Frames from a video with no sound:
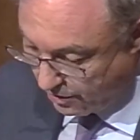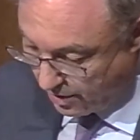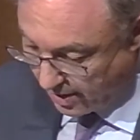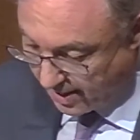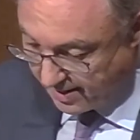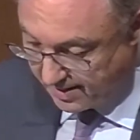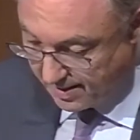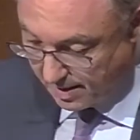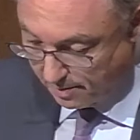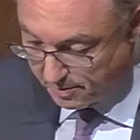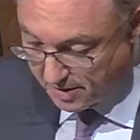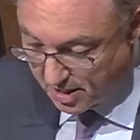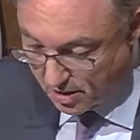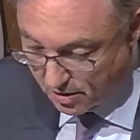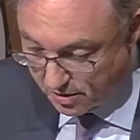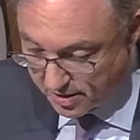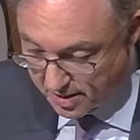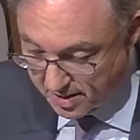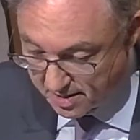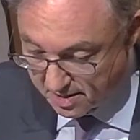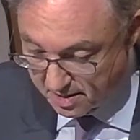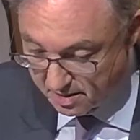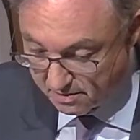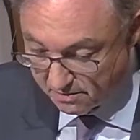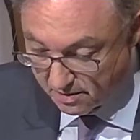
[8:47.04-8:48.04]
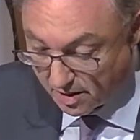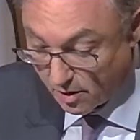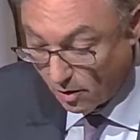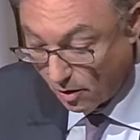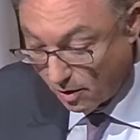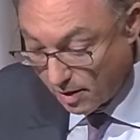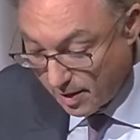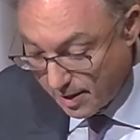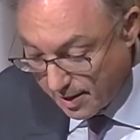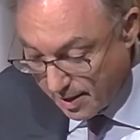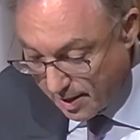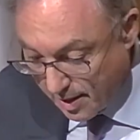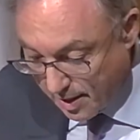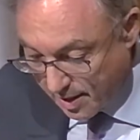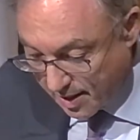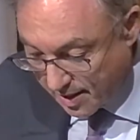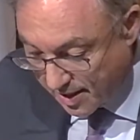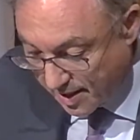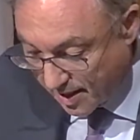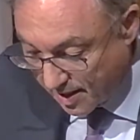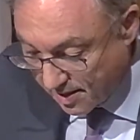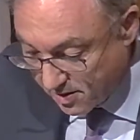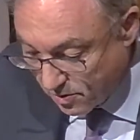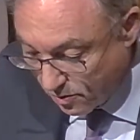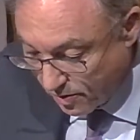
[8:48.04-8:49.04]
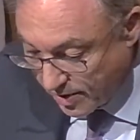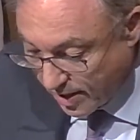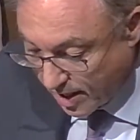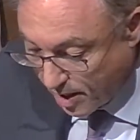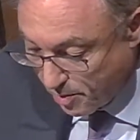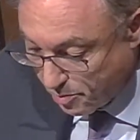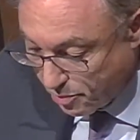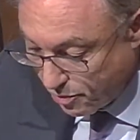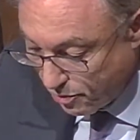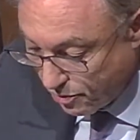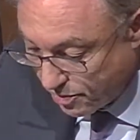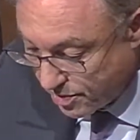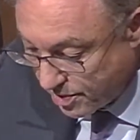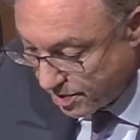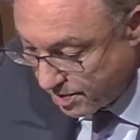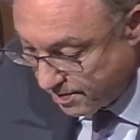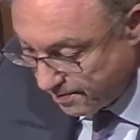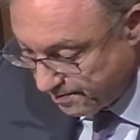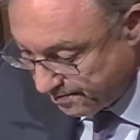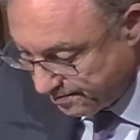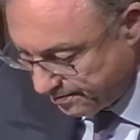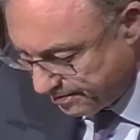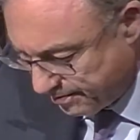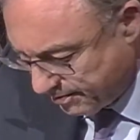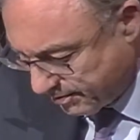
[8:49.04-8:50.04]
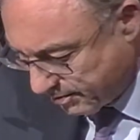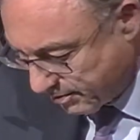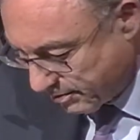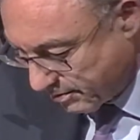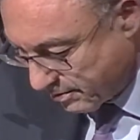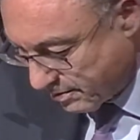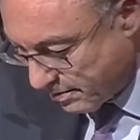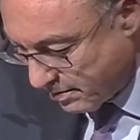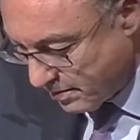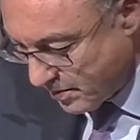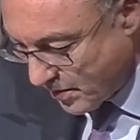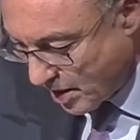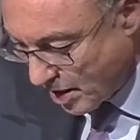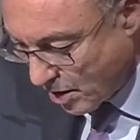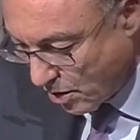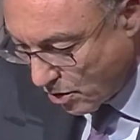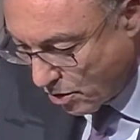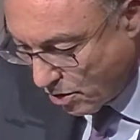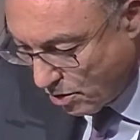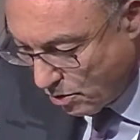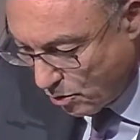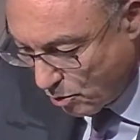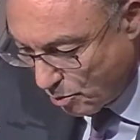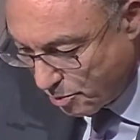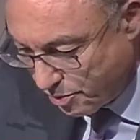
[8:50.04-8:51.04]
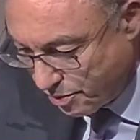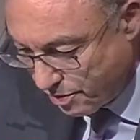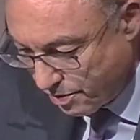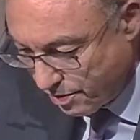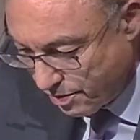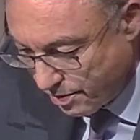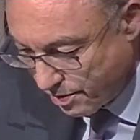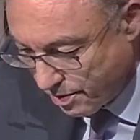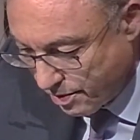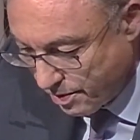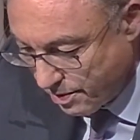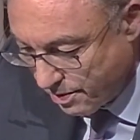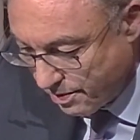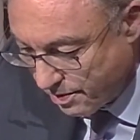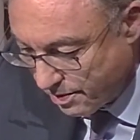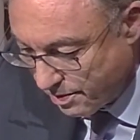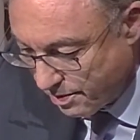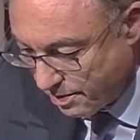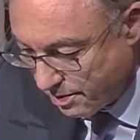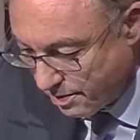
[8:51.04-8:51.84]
embraced this collective effort. So what are the answers that